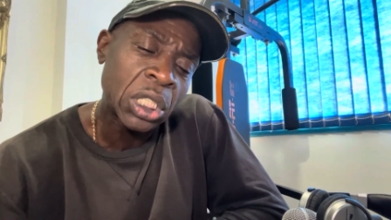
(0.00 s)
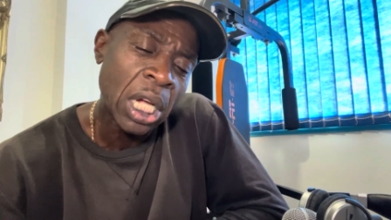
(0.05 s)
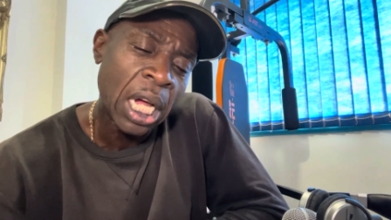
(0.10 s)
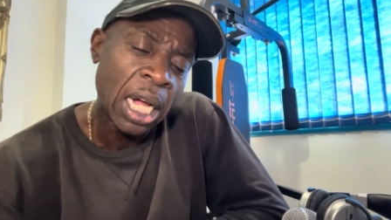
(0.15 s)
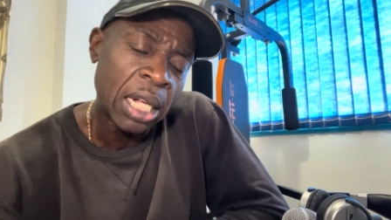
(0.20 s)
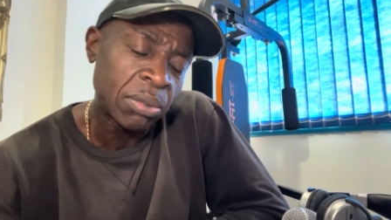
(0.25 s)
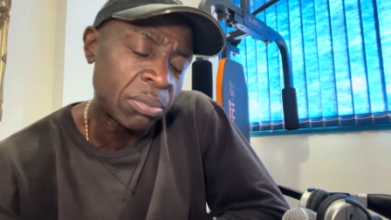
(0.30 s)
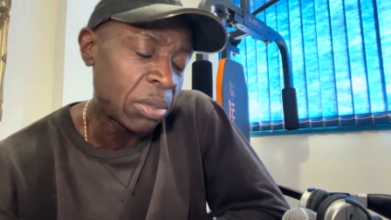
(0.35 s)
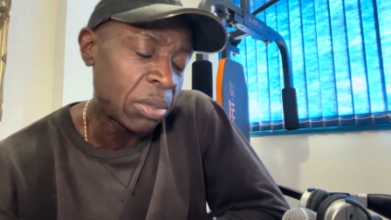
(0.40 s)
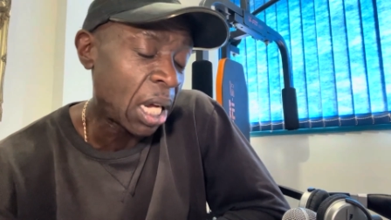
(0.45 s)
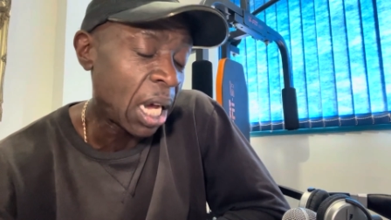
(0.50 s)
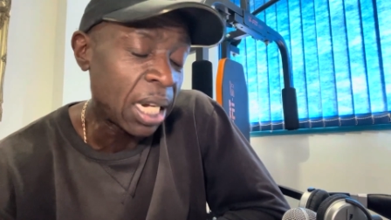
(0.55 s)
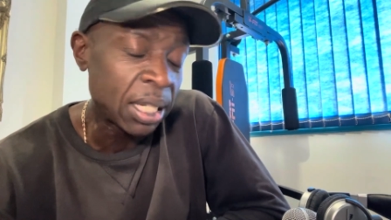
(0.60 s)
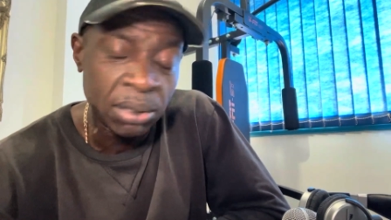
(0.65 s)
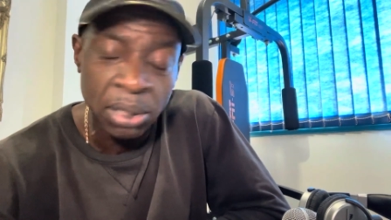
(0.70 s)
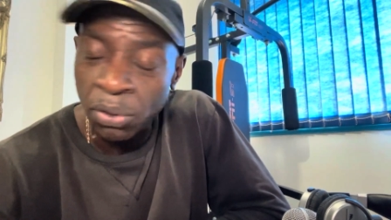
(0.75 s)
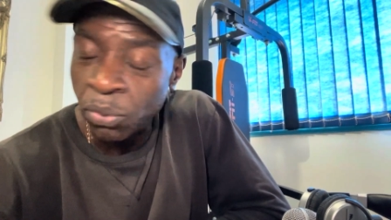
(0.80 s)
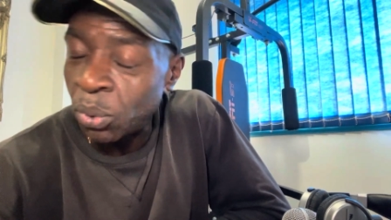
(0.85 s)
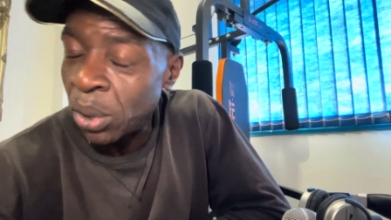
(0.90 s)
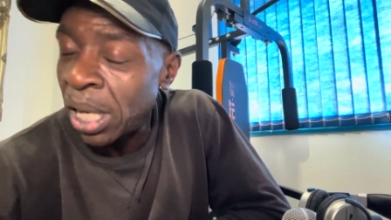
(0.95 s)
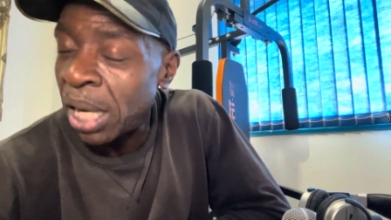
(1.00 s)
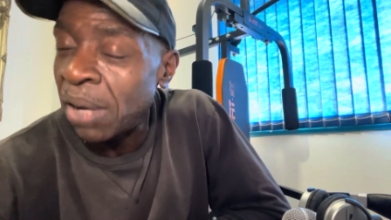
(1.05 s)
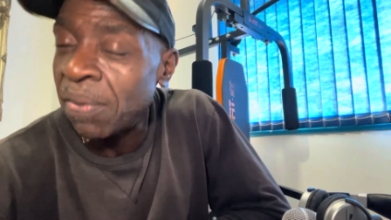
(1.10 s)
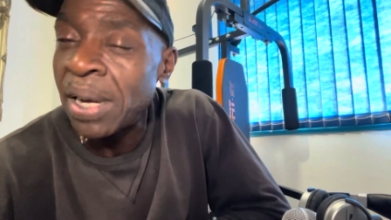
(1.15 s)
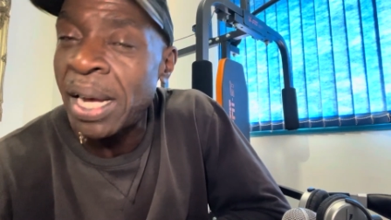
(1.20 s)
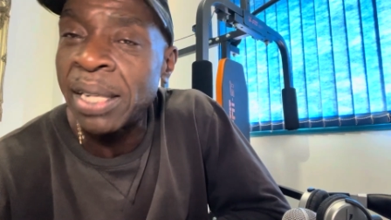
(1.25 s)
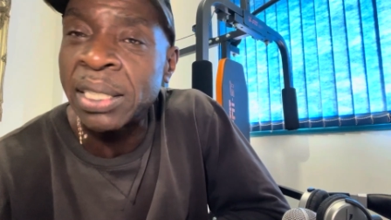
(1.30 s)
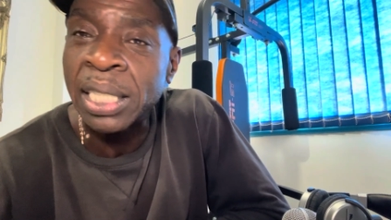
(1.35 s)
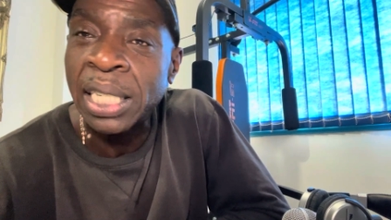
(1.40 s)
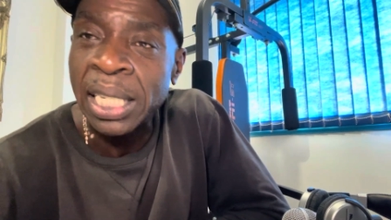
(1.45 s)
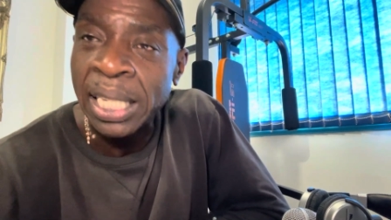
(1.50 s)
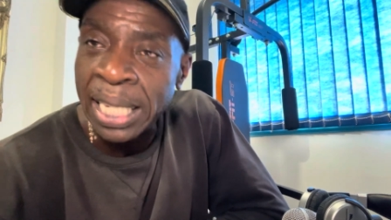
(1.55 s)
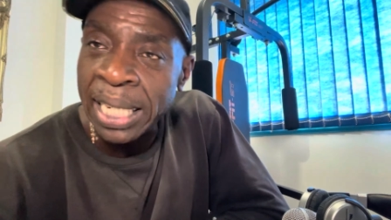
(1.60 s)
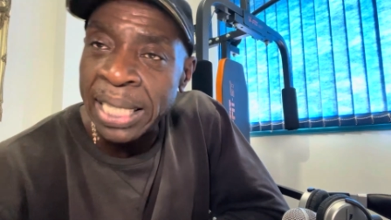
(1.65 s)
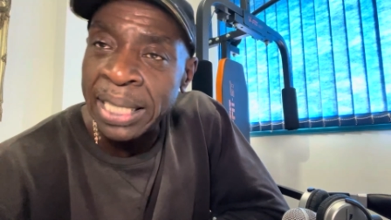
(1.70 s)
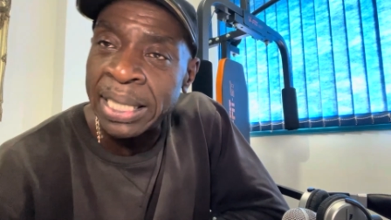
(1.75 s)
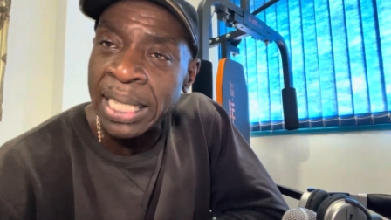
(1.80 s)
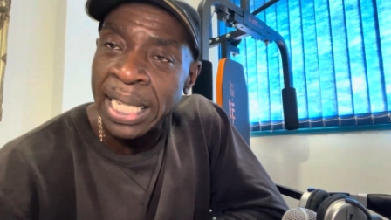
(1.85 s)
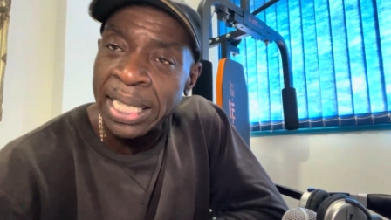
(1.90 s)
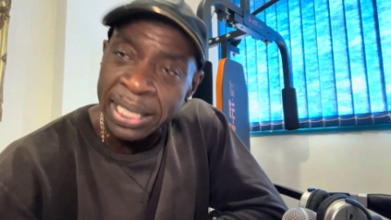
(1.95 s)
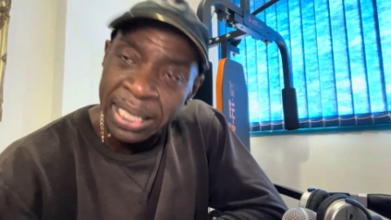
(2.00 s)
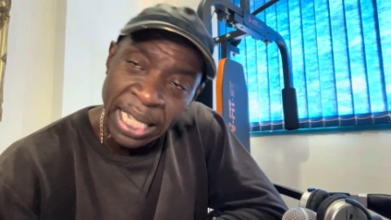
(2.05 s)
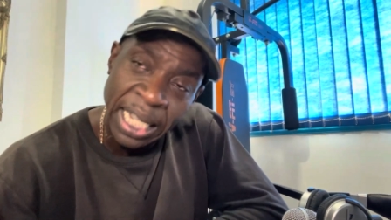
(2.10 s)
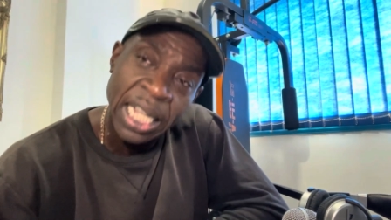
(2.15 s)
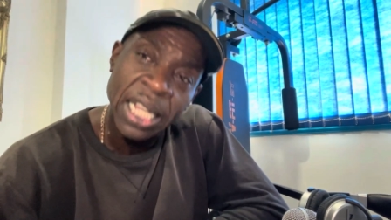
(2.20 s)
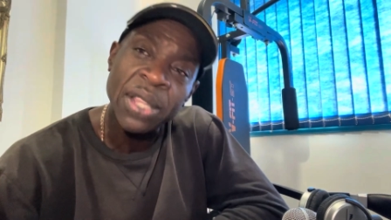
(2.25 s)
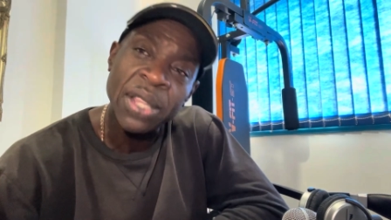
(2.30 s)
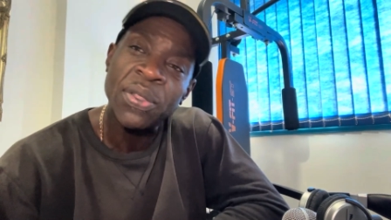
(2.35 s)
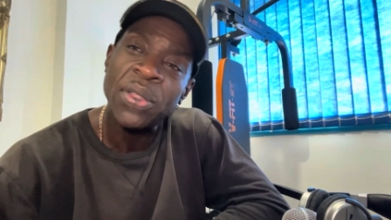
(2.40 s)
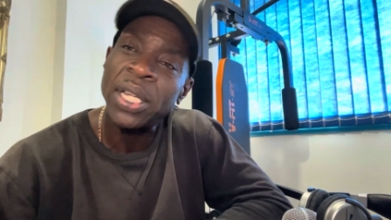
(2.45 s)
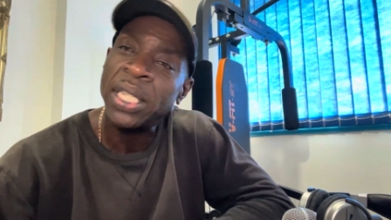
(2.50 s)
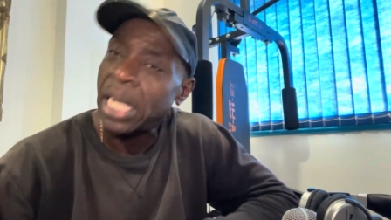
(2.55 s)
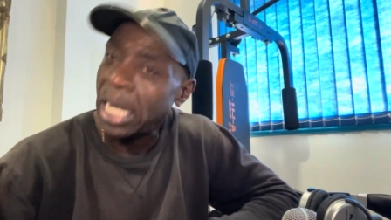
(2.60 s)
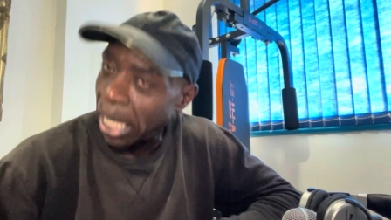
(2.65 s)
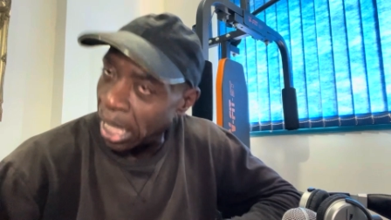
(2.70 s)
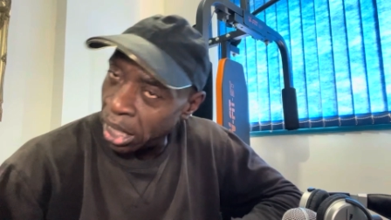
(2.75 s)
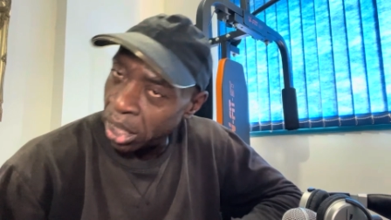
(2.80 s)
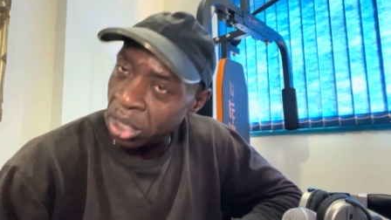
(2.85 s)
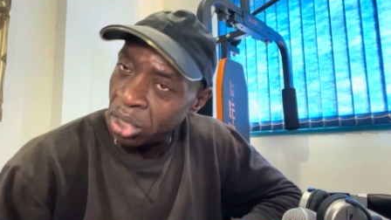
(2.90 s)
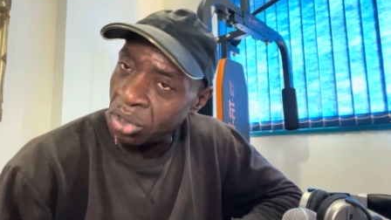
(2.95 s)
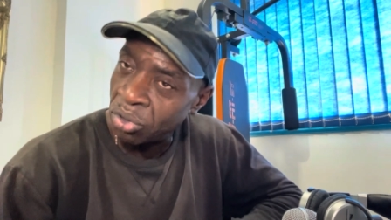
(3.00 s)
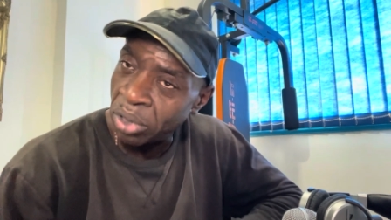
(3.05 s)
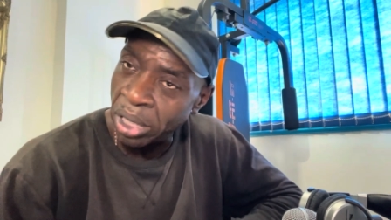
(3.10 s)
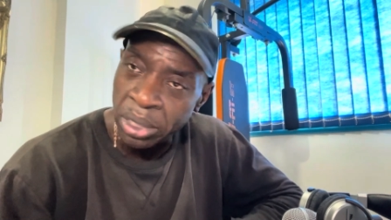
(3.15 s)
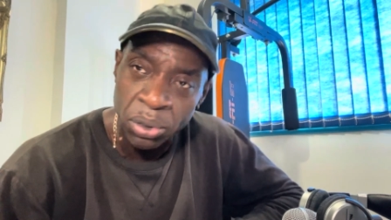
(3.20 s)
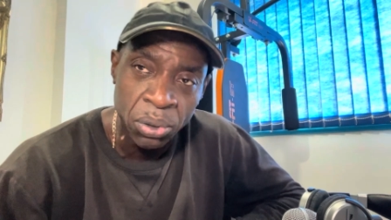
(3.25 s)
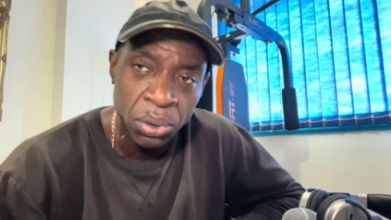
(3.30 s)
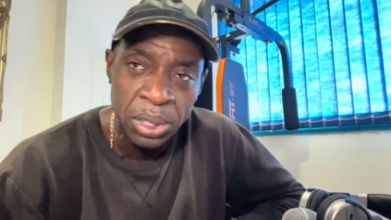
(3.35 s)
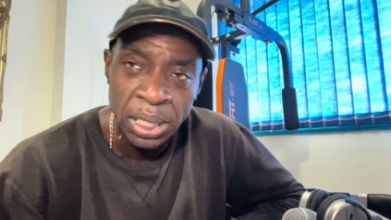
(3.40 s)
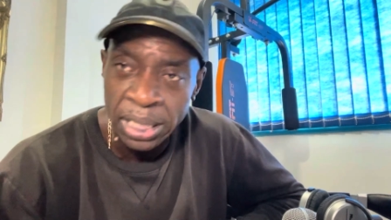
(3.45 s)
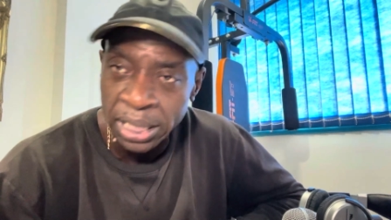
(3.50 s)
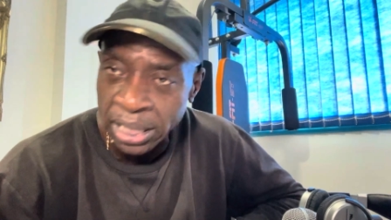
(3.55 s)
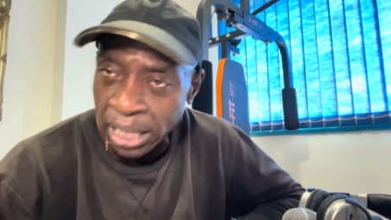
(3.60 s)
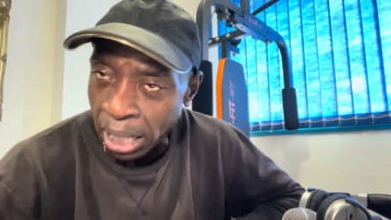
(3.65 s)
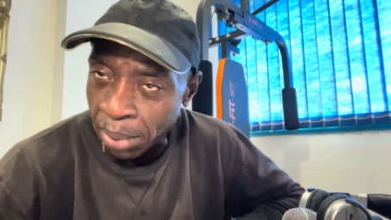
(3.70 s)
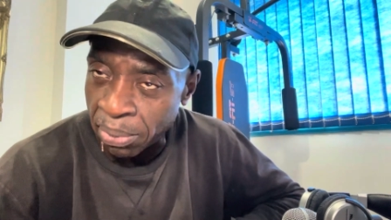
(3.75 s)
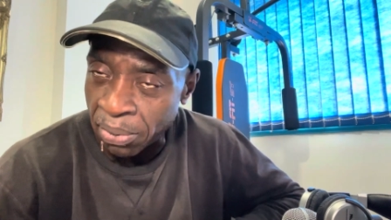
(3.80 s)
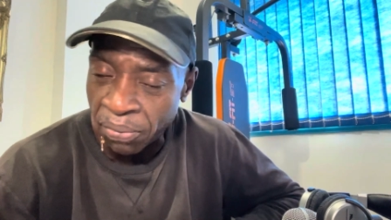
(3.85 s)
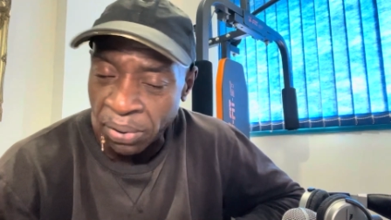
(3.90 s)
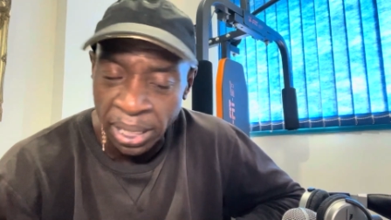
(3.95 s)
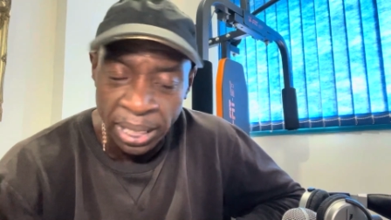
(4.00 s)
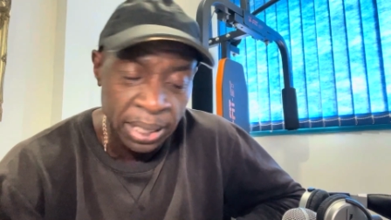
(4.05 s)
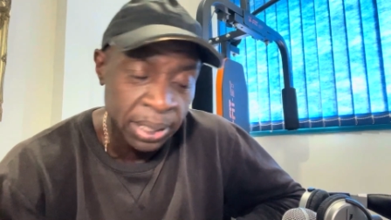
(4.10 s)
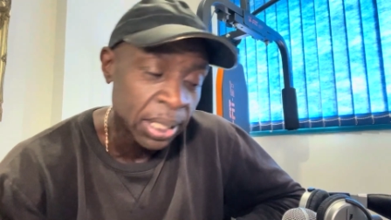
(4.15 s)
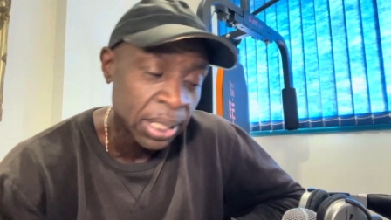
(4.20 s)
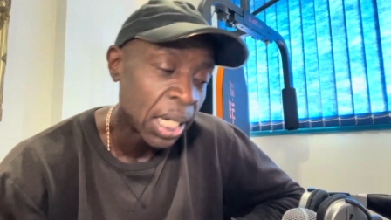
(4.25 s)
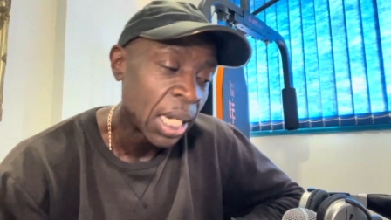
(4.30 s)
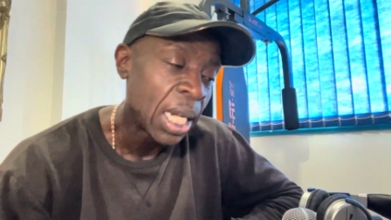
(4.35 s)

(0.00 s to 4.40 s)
unaware of how to clean their teeth, and hungry and all these type of things.